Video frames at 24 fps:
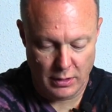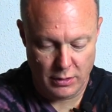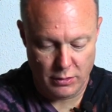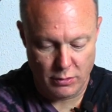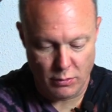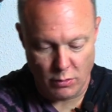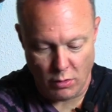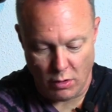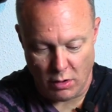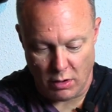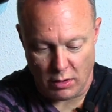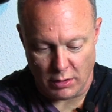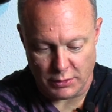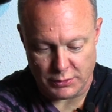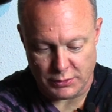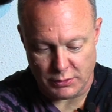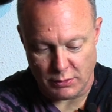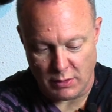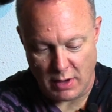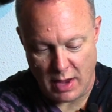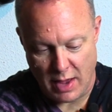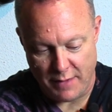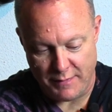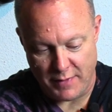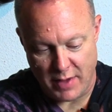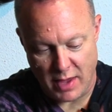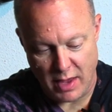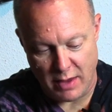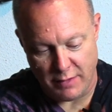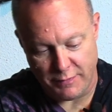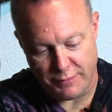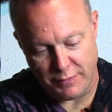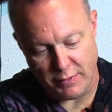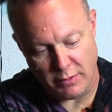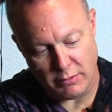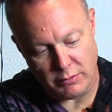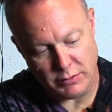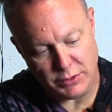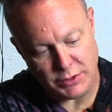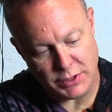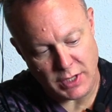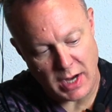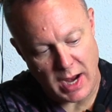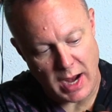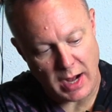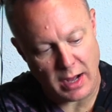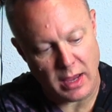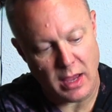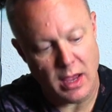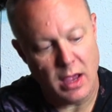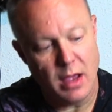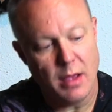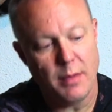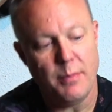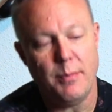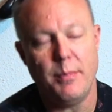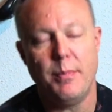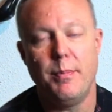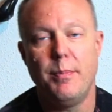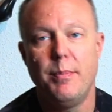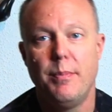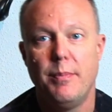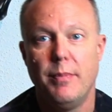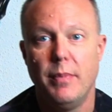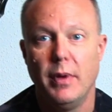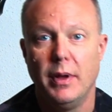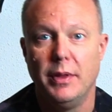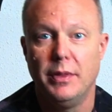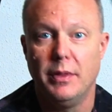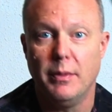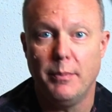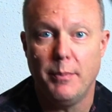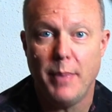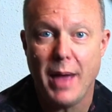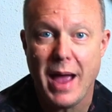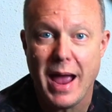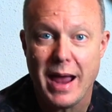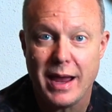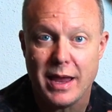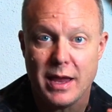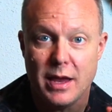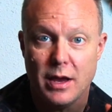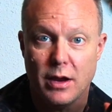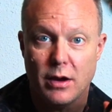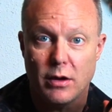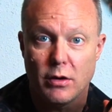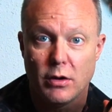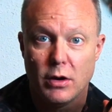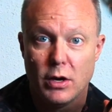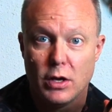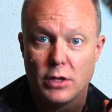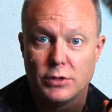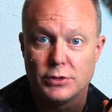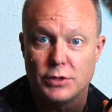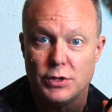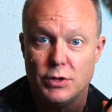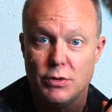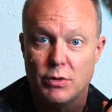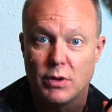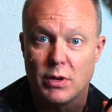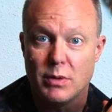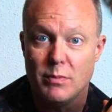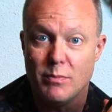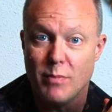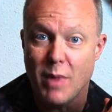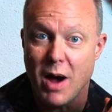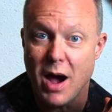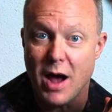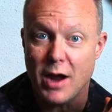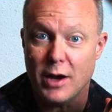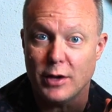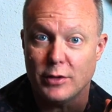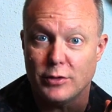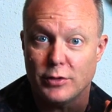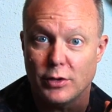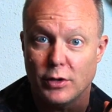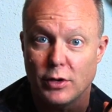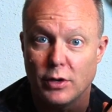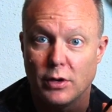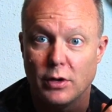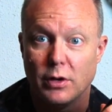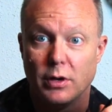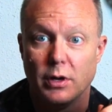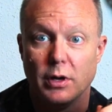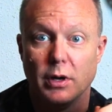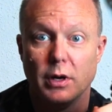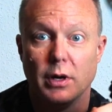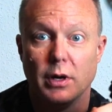You also have a headphone jack in the back here, so you can monitor